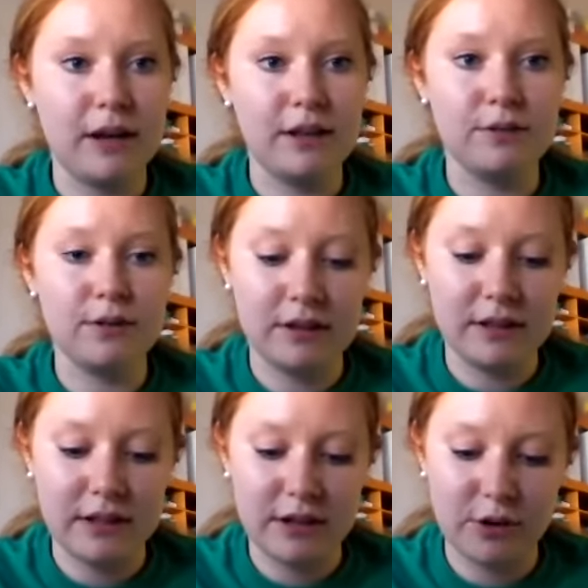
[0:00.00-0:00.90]
made
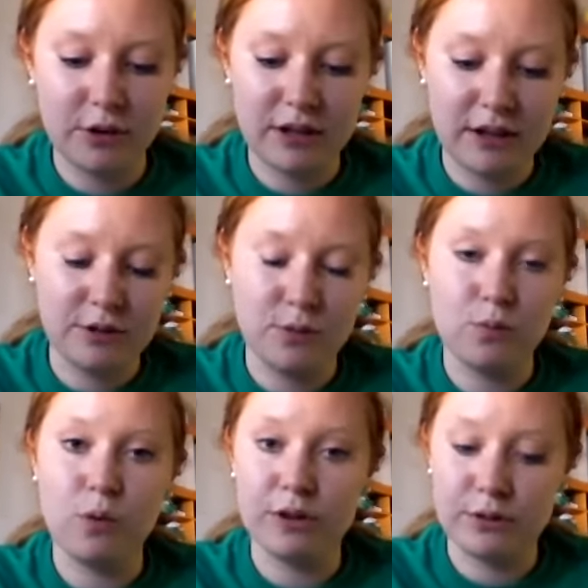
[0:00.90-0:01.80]
throughout the year or that
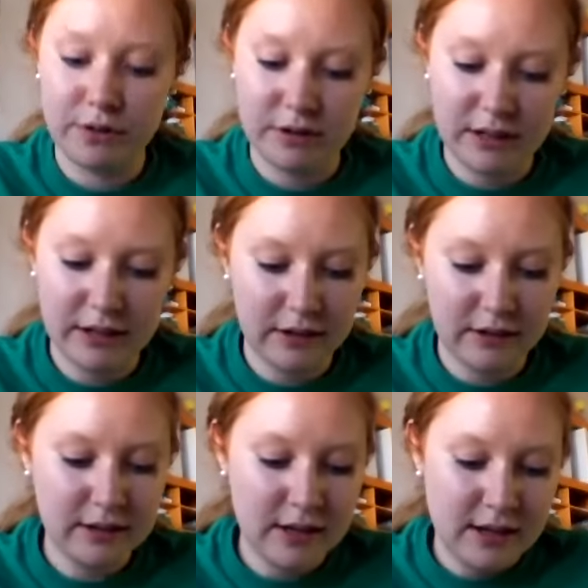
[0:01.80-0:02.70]
you won throughout the
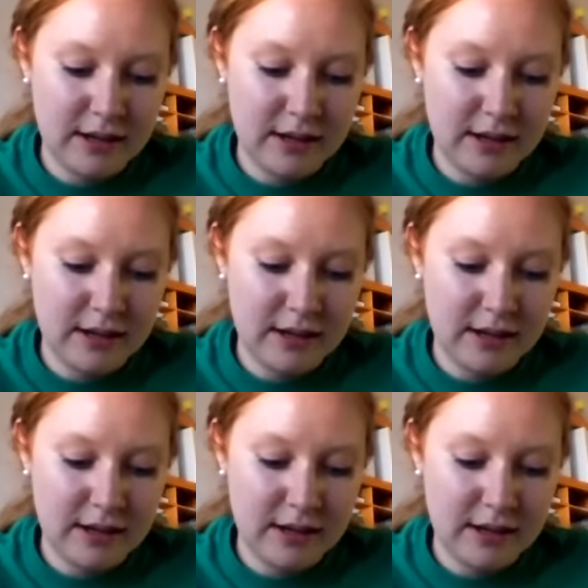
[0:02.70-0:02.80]
year.